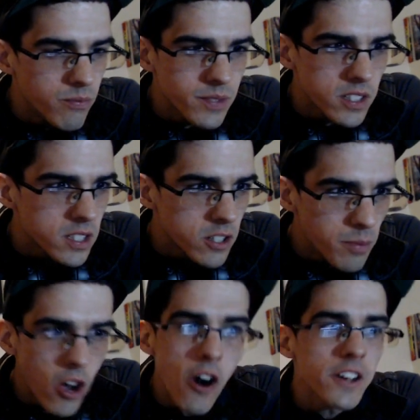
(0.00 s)
To be
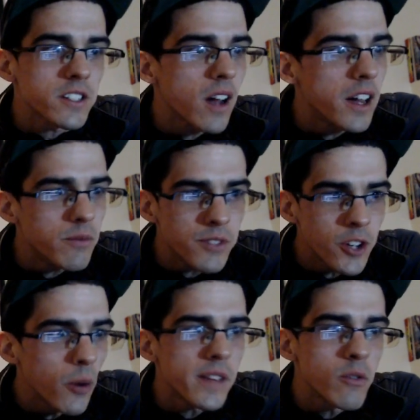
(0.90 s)
honest, I
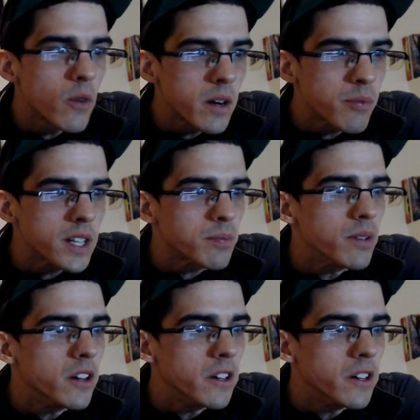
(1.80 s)
don't even want to press play.